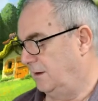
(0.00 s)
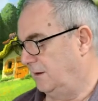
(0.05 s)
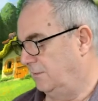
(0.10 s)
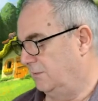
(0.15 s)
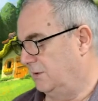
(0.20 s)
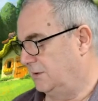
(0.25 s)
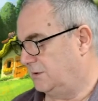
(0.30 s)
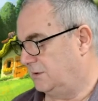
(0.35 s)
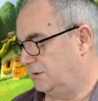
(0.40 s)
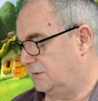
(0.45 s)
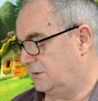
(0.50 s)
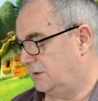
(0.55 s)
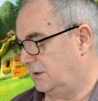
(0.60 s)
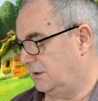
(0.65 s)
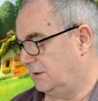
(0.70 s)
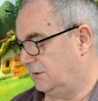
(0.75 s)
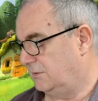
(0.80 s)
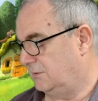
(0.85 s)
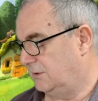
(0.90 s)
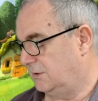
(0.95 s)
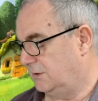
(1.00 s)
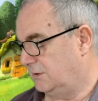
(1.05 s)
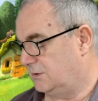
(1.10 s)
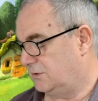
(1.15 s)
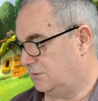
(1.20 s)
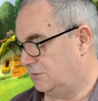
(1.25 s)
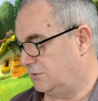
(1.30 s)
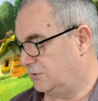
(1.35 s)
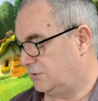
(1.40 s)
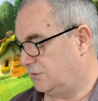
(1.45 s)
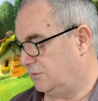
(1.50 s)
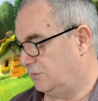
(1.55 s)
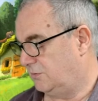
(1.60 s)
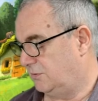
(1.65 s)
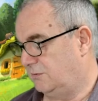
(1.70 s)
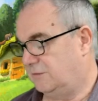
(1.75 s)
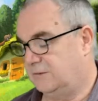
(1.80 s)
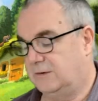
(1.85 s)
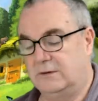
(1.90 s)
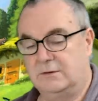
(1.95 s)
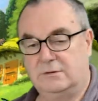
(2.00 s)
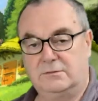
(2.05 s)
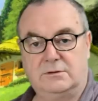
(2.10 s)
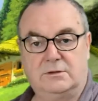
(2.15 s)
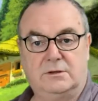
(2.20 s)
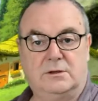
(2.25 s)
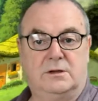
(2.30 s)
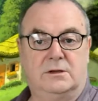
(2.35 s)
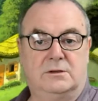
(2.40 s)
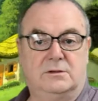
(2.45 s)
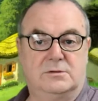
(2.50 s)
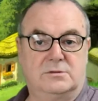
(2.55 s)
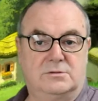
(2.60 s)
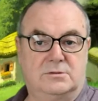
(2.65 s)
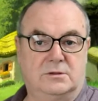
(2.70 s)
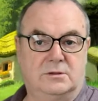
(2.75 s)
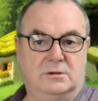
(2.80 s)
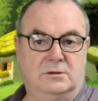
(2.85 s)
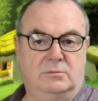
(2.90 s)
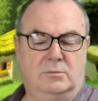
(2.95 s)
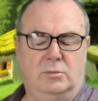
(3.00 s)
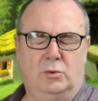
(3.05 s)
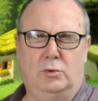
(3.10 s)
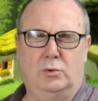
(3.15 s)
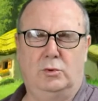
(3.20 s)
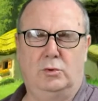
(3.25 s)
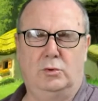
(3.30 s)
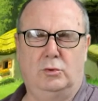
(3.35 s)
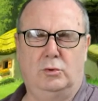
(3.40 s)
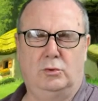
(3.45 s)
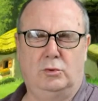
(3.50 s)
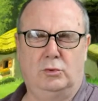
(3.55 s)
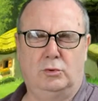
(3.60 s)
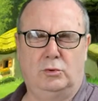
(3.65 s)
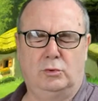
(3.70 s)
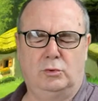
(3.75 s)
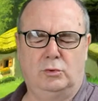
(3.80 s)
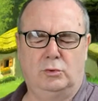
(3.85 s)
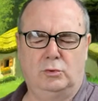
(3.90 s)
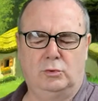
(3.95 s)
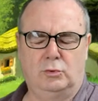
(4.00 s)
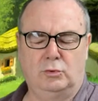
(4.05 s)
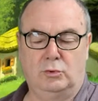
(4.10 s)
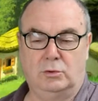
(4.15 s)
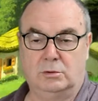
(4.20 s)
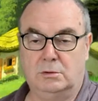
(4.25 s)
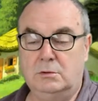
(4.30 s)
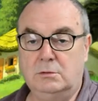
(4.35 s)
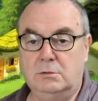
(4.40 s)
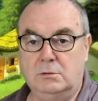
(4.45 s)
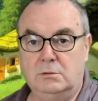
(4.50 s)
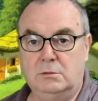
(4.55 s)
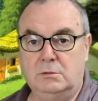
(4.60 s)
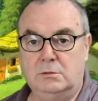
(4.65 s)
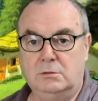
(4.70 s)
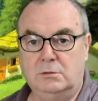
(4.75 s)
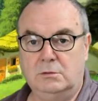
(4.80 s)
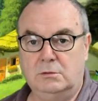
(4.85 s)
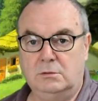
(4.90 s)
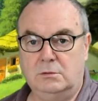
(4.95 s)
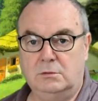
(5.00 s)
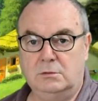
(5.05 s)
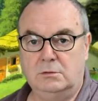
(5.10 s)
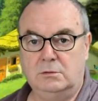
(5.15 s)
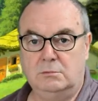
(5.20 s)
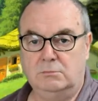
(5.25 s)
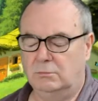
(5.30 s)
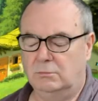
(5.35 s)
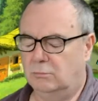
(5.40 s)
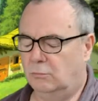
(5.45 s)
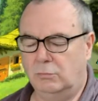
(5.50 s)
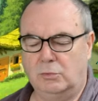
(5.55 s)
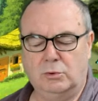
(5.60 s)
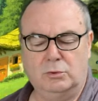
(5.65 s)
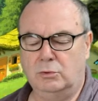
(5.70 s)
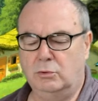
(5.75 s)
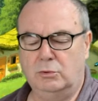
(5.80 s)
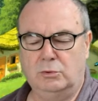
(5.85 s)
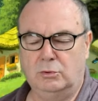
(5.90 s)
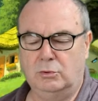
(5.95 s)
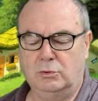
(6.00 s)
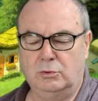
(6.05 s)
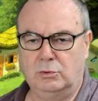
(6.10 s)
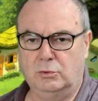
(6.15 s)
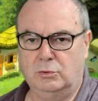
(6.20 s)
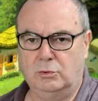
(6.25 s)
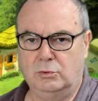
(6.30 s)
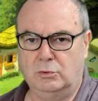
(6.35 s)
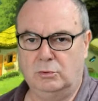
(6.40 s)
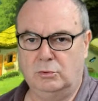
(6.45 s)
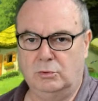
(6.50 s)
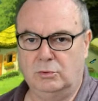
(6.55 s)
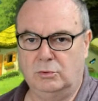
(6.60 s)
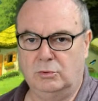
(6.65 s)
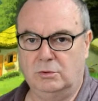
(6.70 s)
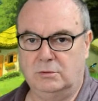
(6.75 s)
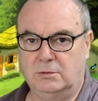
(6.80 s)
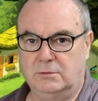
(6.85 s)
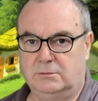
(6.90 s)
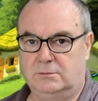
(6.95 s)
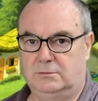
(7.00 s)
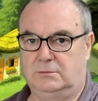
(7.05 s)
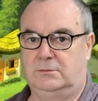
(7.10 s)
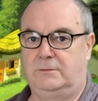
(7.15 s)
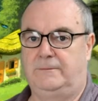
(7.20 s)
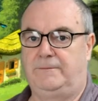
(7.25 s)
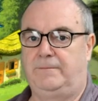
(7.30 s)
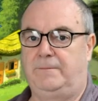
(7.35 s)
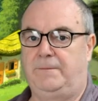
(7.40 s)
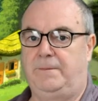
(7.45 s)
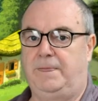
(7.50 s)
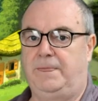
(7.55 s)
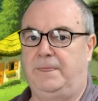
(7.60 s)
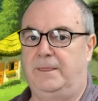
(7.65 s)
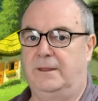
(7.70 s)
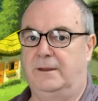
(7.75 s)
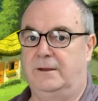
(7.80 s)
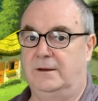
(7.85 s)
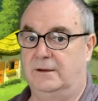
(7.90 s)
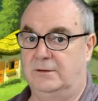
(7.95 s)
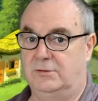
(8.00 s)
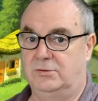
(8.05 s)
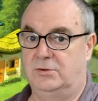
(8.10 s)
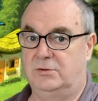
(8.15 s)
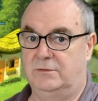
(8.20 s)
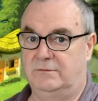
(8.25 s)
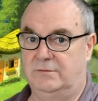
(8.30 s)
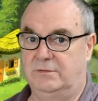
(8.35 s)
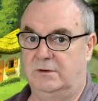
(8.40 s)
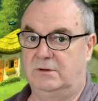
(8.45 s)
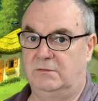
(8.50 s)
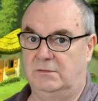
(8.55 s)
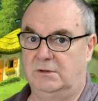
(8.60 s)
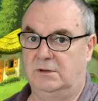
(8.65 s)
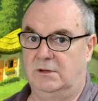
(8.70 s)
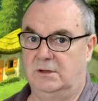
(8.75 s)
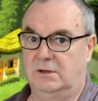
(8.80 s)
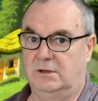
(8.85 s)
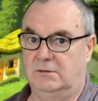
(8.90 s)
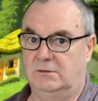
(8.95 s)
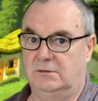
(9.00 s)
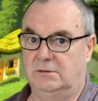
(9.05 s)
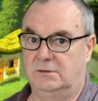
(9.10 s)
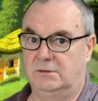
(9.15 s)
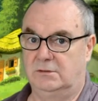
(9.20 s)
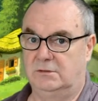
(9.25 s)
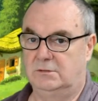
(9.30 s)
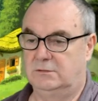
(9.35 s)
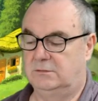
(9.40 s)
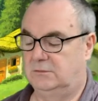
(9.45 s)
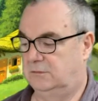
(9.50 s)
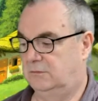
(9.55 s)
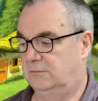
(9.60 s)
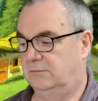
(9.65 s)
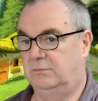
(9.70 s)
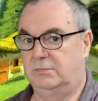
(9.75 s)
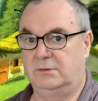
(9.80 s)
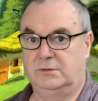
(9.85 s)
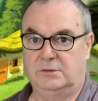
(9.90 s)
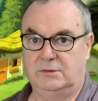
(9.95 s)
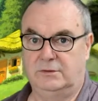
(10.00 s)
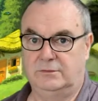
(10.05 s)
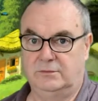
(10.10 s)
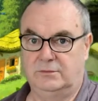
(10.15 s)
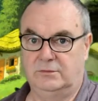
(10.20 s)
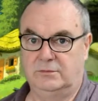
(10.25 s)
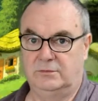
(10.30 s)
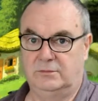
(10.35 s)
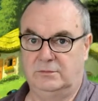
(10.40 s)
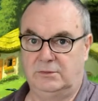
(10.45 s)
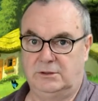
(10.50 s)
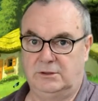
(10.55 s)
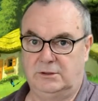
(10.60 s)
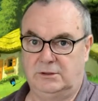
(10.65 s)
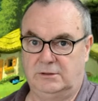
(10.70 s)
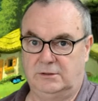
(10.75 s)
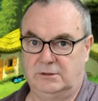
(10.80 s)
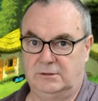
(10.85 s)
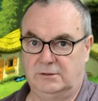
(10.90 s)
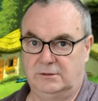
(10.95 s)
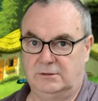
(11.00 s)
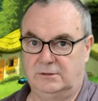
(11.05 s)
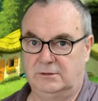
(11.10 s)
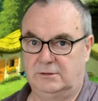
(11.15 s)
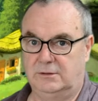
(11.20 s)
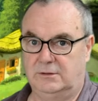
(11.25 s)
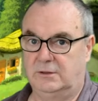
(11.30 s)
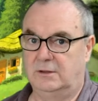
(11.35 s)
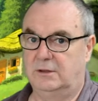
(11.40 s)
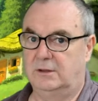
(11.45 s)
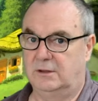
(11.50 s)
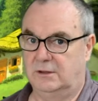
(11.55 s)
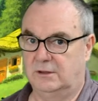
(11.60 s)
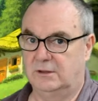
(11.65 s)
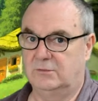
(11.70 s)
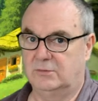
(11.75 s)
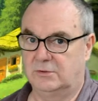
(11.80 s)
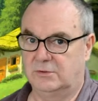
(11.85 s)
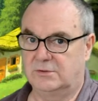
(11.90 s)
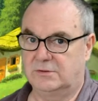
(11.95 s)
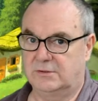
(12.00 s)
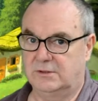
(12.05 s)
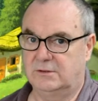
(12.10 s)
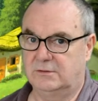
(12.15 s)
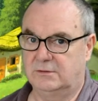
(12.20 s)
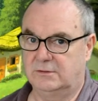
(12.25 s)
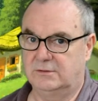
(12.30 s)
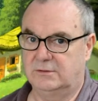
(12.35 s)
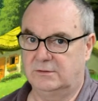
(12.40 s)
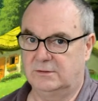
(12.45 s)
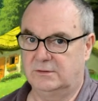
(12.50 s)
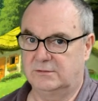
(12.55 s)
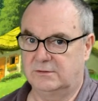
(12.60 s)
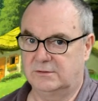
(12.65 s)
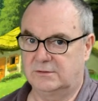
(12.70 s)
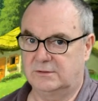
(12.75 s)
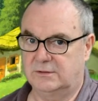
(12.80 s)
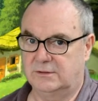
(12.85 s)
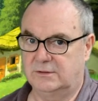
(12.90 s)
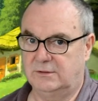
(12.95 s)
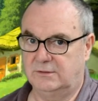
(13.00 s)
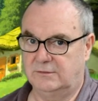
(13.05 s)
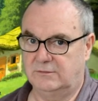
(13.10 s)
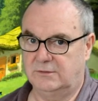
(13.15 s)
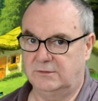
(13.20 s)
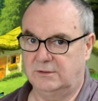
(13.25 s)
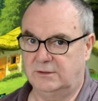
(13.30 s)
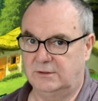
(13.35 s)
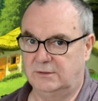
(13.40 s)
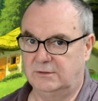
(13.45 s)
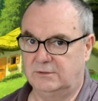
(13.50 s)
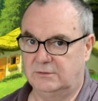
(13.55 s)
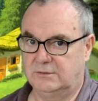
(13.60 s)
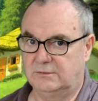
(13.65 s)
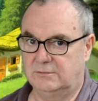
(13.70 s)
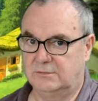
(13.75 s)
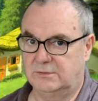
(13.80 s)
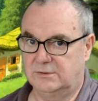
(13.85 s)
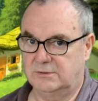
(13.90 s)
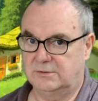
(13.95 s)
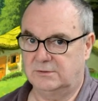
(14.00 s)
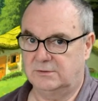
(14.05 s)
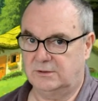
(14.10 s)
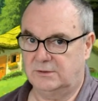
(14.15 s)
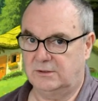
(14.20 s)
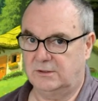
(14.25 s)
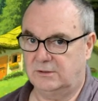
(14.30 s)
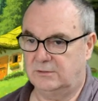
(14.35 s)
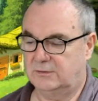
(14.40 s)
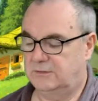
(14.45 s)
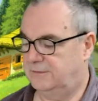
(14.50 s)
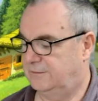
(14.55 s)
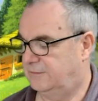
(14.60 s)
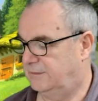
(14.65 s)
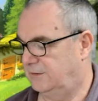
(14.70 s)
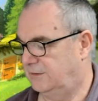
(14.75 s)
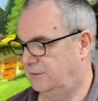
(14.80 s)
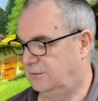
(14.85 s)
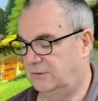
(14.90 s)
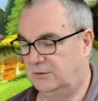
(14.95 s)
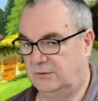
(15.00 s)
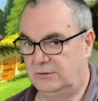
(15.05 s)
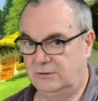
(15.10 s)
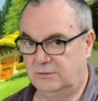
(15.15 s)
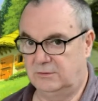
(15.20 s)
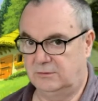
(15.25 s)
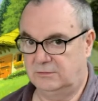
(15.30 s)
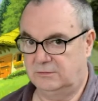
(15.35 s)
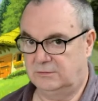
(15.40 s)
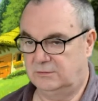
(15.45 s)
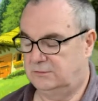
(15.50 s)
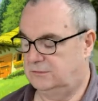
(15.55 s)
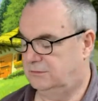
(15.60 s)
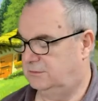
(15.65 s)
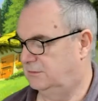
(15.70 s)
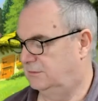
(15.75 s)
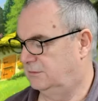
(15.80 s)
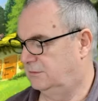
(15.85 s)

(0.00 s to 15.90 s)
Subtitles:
Now Mrs. Cow likes to stroll around and say moo, moo, and she's very loud. Believe you me, I would stay on the other side of the gate to Mrs. Cow if I were you.